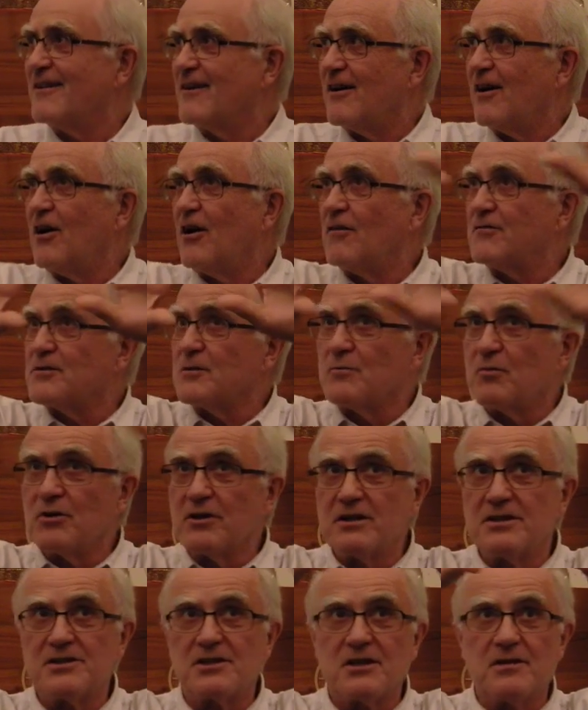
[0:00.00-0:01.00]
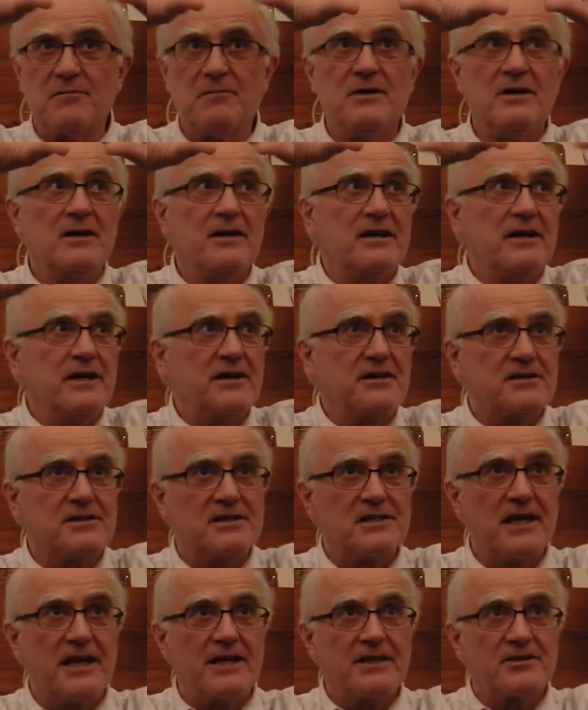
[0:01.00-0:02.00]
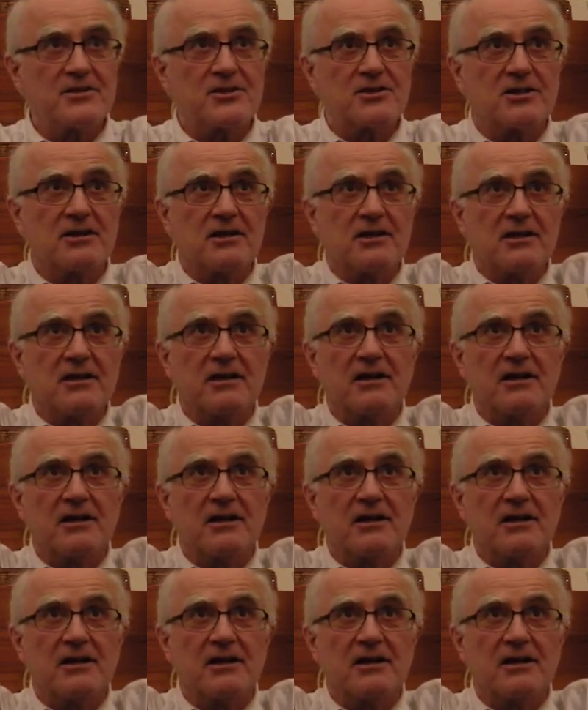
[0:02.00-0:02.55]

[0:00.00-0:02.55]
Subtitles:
After Buddhism, in a sense,